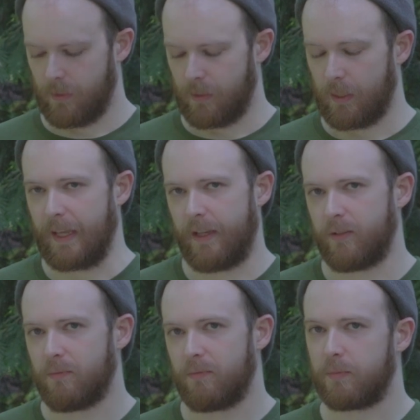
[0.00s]
Again,
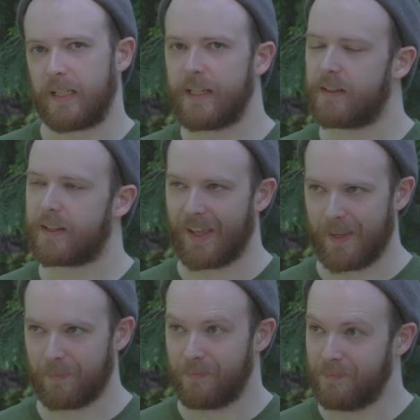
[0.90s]
play the
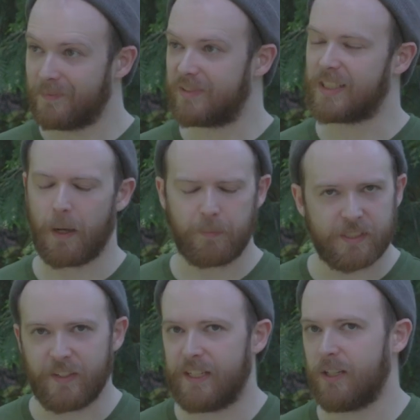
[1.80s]
game, stop this
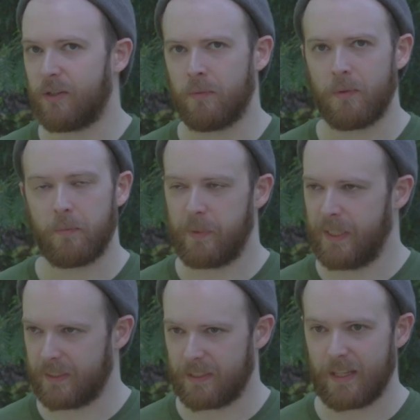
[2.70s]
video,
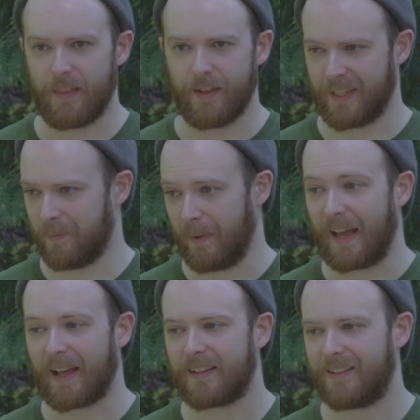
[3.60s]
beat it, and then come
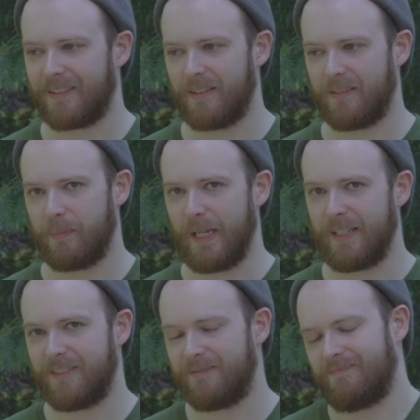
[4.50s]
back, but
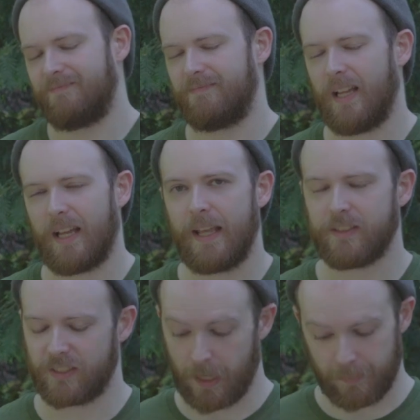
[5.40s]
I can't
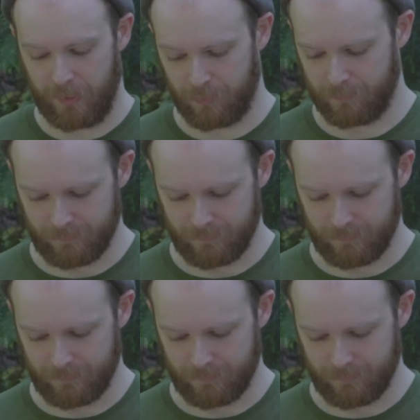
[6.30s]
stop you.